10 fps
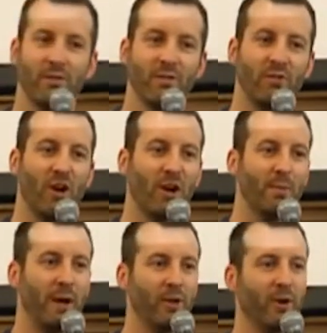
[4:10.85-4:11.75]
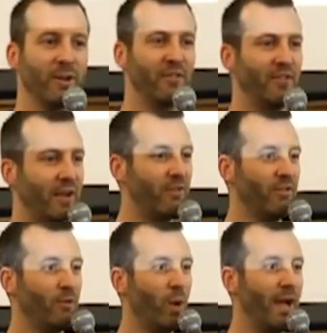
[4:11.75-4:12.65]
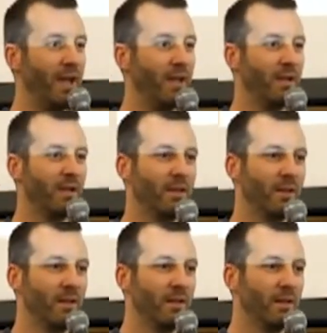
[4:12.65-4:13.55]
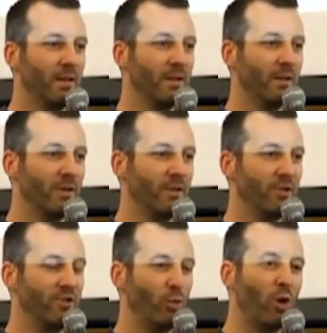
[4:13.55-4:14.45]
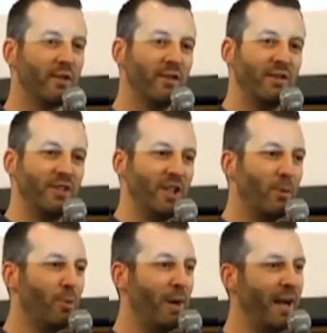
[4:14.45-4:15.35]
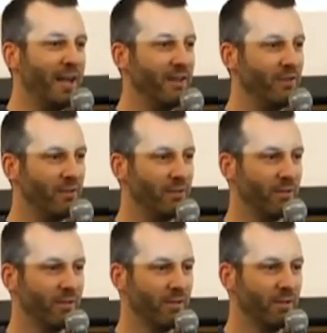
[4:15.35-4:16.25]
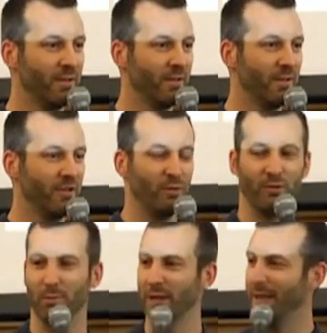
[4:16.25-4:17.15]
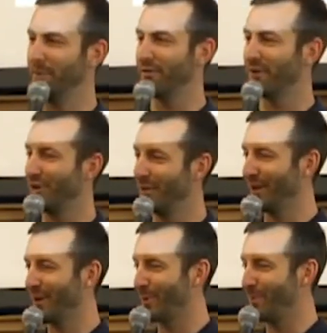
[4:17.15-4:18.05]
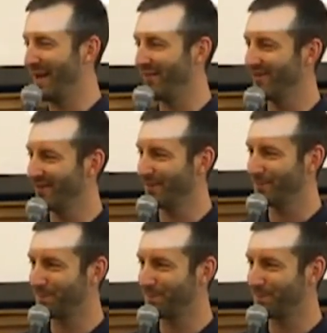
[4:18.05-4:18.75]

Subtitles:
to talk about her in a sexist way. She walked into double binds. She was blamed for doing her best.